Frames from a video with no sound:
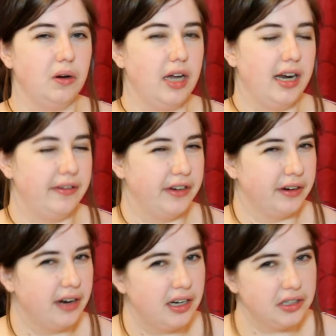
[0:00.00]
And if you're
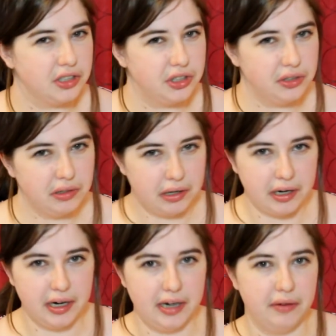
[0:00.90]
not sure
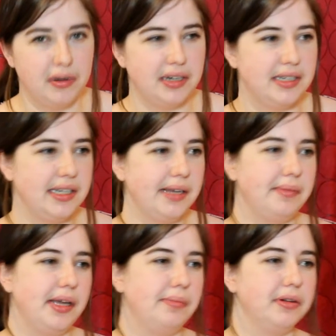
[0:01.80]
and you want to see
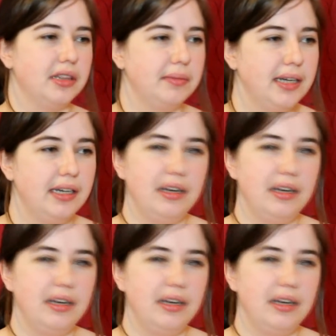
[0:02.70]
me put them in,